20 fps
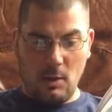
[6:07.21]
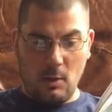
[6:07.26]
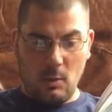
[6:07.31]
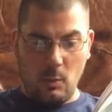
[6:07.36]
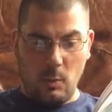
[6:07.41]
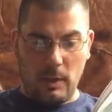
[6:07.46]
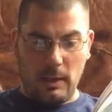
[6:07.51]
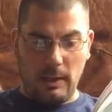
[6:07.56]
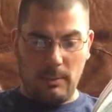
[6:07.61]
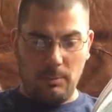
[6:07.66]

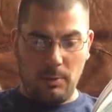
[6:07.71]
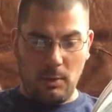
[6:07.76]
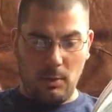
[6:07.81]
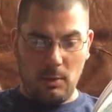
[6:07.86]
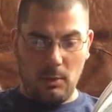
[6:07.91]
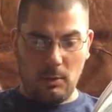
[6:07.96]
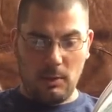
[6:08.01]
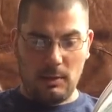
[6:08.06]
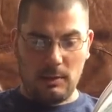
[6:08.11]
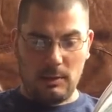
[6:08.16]
When he
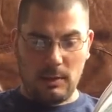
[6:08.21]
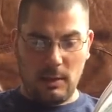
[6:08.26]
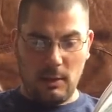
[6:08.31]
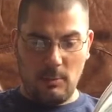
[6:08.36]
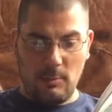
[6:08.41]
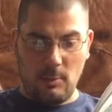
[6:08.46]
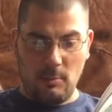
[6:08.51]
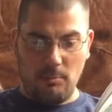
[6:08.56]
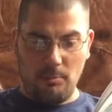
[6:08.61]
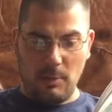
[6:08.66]
pulled, his
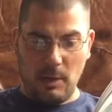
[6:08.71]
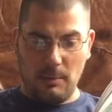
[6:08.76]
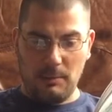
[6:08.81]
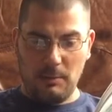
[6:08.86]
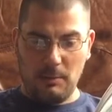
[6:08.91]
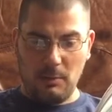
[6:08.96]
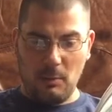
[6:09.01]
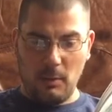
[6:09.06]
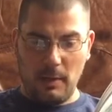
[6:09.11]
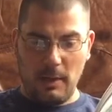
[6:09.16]
elbow bumped to
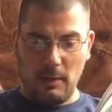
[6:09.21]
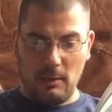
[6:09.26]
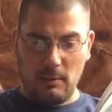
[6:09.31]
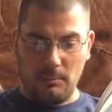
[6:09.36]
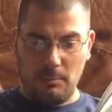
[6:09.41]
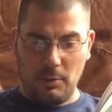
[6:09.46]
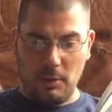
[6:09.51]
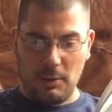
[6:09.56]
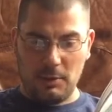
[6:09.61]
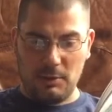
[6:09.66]
the wheel and
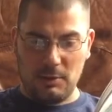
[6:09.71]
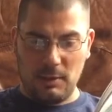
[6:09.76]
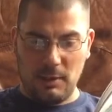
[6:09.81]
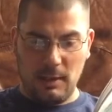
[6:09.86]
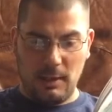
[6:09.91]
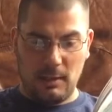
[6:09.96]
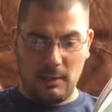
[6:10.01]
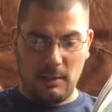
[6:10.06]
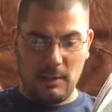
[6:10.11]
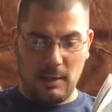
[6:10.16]
pushed it
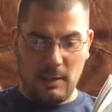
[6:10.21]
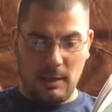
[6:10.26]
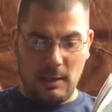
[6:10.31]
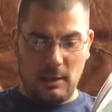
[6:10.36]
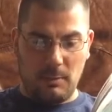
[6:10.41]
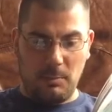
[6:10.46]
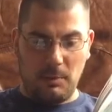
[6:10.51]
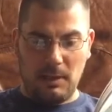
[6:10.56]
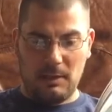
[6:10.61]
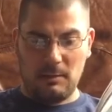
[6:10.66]
in, and the
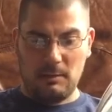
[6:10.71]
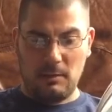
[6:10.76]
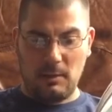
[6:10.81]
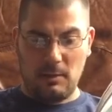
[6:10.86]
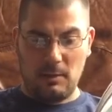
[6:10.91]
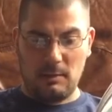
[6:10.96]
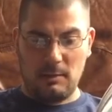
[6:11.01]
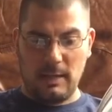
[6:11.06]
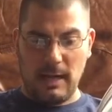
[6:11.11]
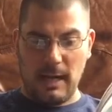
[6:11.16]
plane
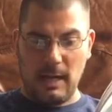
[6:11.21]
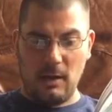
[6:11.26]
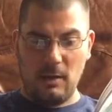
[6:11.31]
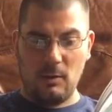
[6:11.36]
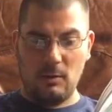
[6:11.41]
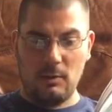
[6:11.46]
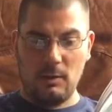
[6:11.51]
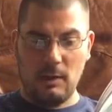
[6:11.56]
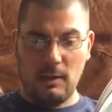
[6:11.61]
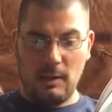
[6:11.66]
started
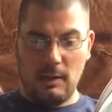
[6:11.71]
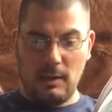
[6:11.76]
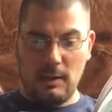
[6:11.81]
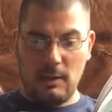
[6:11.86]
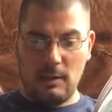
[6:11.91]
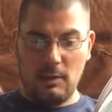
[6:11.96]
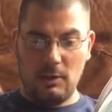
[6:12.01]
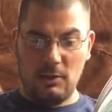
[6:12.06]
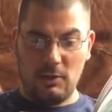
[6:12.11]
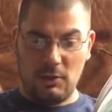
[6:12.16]
down in
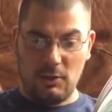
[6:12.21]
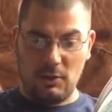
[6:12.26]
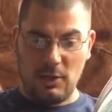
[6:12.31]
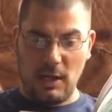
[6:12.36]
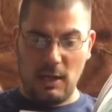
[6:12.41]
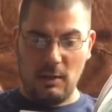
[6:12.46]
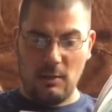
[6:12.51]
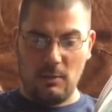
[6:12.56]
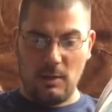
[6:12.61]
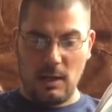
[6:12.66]
a
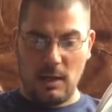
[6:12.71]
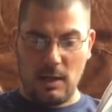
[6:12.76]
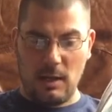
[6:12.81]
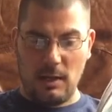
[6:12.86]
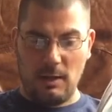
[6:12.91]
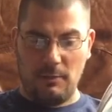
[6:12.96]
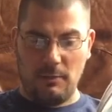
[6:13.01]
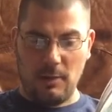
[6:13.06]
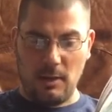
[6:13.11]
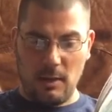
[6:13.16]
shallow
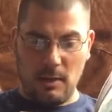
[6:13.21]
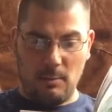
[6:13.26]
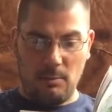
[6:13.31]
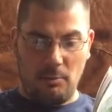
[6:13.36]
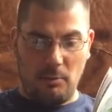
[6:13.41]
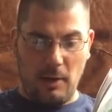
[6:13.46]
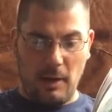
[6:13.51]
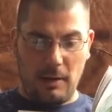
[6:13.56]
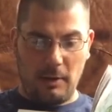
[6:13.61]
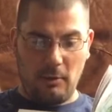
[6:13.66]
dive.
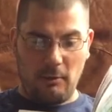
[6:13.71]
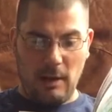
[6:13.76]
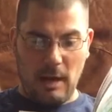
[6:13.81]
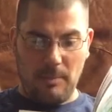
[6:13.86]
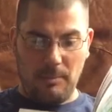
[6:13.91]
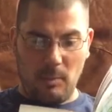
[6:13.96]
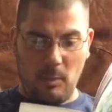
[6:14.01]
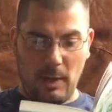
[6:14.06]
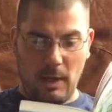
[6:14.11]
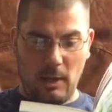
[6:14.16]
Brian grabbed
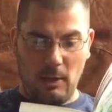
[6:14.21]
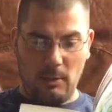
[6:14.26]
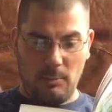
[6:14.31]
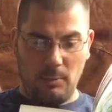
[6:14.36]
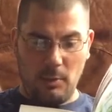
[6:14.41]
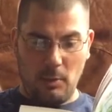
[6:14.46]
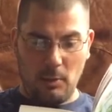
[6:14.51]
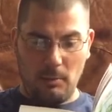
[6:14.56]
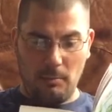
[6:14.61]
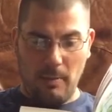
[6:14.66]
the wheel and
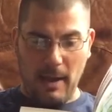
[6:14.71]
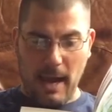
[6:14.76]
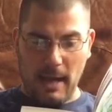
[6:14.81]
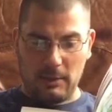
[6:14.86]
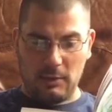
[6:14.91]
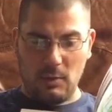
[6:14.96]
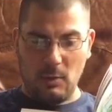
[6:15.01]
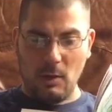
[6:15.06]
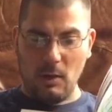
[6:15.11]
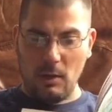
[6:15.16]
pulled it back
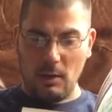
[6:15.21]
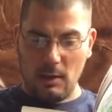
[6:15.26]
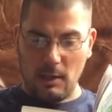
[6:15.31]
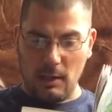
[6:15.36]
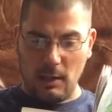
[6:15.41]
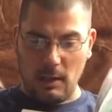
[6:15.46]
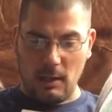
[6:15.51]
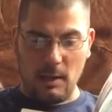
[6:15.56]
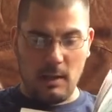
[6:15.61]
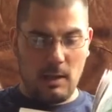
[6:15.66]
too hard
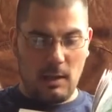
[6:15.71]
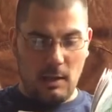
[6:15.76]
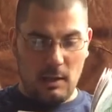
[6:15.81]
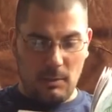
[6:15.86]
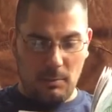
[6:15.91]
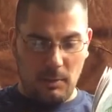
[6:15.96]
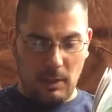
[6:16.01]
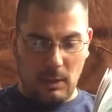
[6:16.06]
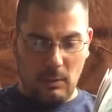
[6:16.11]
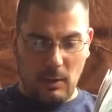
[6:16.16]
again, and the
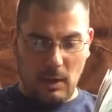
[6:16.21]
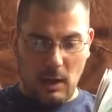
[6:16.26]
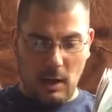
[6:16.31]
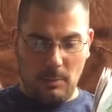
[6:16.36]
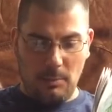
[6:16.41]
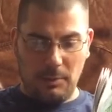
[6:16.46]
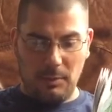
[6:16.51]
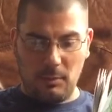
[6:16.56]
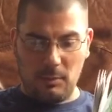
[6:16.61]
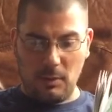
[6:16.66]
plane went
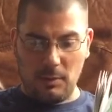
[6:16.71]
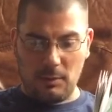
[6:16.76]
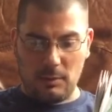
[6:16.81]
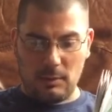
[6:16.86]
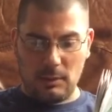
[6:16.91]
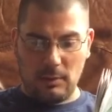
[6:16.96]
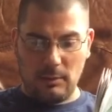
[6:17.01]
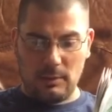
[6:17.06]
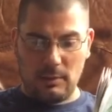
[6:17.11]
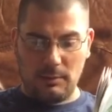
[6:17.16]
up through another
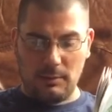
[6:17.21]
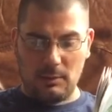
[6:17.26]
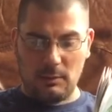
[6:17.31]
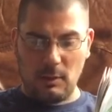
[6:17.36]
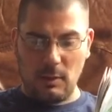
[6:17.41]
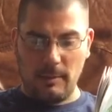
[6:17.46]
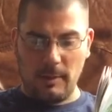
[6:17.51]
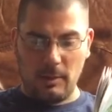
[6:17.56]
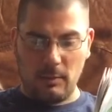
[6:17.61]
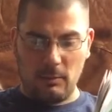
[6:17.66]
series of
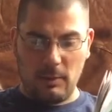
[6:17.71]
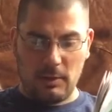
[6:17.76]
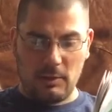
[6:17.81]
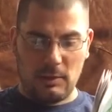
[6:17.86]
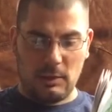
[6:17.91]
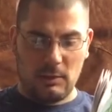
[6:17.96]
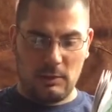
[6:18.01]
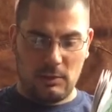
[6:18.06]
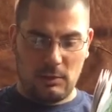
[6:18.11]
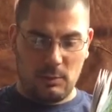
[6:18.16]

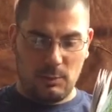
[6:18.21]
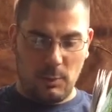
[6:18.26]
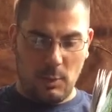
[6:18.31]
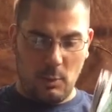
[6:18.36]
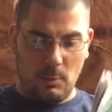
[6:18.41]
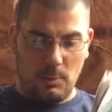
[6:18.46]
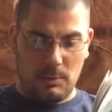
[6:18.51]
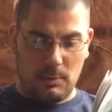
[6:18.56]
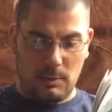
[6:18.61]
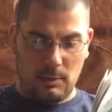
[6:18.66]
stomach-wrenching
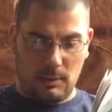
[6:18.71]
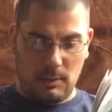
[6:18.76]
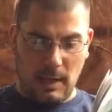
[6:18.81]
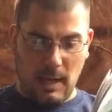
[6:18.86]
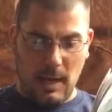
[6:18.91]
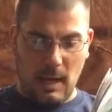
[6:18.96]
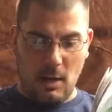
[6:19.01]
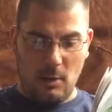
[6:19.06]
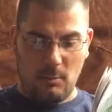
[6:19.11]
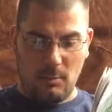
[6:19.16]
swoops and
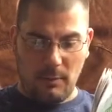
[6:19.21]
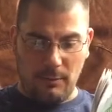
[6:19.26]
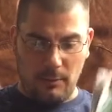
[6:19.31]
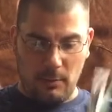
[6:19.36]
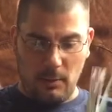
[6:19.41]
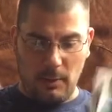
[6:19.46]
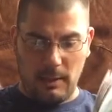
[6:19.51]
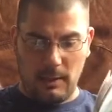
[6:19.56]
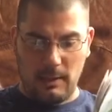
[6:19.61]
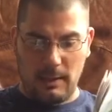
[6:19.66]
down before
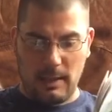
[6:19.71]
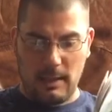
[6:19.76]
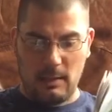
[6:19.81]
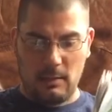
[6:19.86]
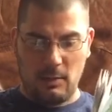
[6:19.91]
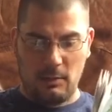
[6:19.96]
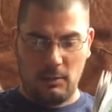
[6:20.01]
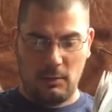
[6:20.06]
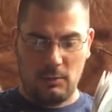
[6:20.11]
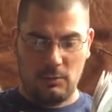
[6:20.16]
he could get it
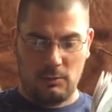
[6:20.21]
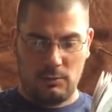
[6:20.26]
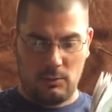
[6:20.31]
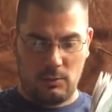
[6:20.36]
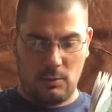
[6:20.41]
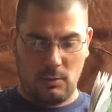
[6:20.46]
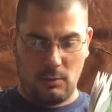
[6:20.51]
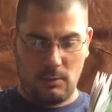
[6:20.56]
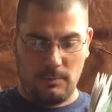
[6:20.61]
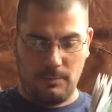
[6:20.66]
under
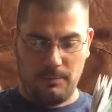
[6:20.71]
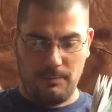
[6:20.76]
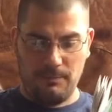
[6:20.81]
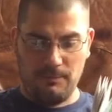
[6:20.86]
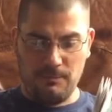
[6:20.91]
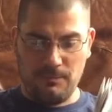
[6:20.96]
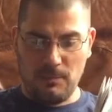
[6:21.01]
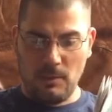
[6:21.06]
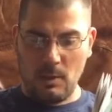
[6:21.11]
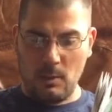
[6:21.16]
control.
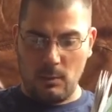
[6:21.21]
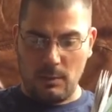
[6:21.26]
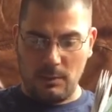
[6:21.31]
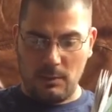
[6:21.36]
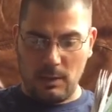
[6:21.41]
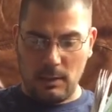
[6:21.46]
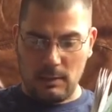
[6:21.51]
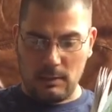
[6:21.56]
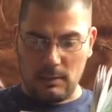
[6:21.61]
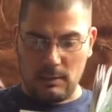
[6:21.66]
When
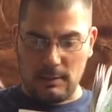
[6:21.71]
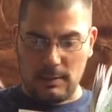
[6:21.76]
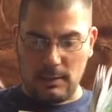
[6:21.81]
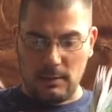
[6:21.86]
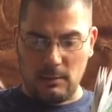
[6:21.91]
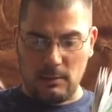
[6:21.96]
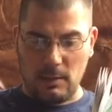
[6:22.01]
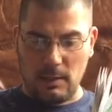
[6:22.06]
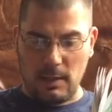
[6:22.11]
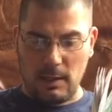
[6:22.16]
things had
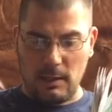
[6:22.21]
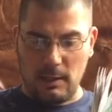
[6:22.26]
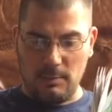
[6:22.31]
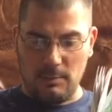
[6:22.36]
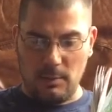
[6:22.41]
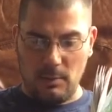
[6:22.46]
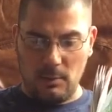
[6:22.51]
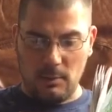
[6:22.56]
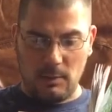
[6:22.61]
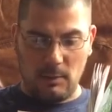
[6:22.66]
settled again, he
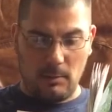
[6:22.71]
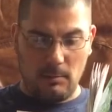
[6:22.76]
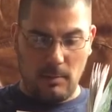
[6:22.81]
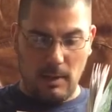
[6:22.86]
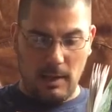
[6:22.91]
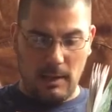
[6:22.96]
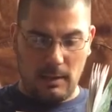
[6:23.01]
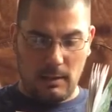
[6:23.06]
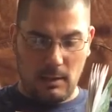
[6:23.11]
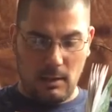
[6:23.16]
pulled at the
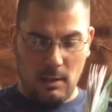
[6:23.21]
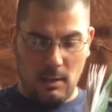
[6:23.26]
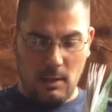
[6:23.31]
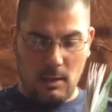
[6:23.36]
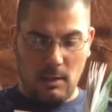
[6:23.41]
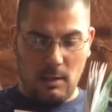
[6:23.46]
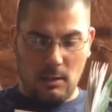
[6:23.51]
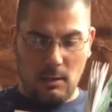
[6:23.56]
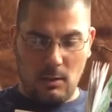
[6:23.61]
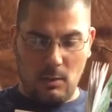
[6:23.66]
mic
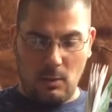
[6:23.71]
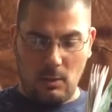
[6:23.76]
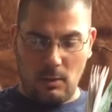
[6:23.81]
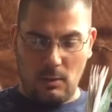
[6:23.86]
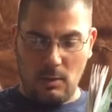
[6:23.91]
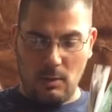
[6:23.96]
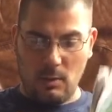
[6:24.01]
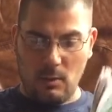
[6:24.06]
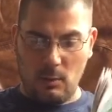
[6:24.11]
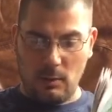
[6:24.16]
cord
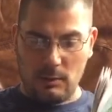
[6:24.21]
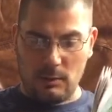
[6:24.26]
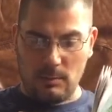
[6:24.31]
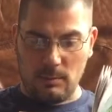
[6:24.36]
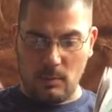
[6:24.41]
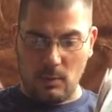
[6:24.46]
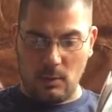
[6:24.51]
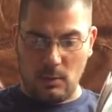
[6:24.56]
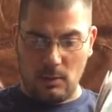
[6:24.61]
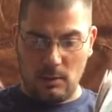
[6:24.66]
once
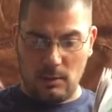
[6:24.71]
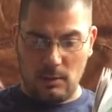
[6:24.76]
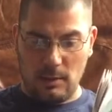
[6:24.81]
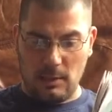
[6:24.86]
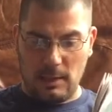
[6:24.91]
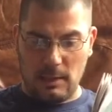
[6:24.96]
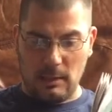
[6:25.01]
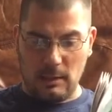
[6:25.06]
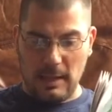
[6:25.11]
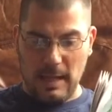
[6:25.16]
more,
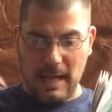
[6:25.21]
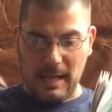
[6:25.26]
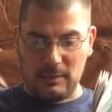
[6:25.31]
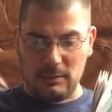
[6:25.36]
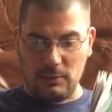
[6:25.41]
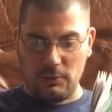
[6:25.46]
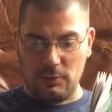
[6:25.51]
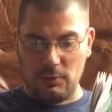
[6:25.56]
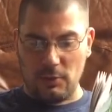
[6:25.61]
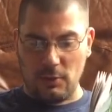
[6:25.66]
and at last
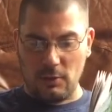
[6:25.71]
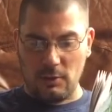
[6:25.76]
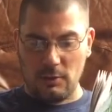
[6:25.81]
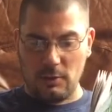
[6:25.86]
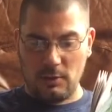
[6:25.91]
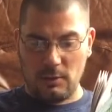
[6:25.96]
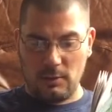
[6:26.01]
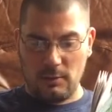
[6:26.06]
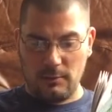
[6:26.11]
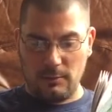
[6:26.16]
it jerked
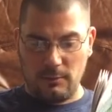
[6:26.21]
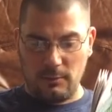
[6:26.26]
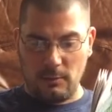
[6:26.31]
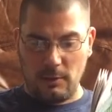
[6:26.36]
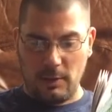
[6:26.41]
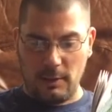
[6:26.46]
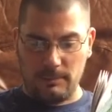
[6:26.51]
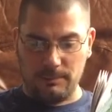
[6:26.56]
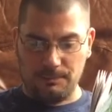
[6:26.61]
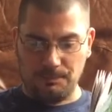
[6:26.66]

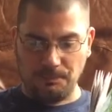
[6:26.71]
free.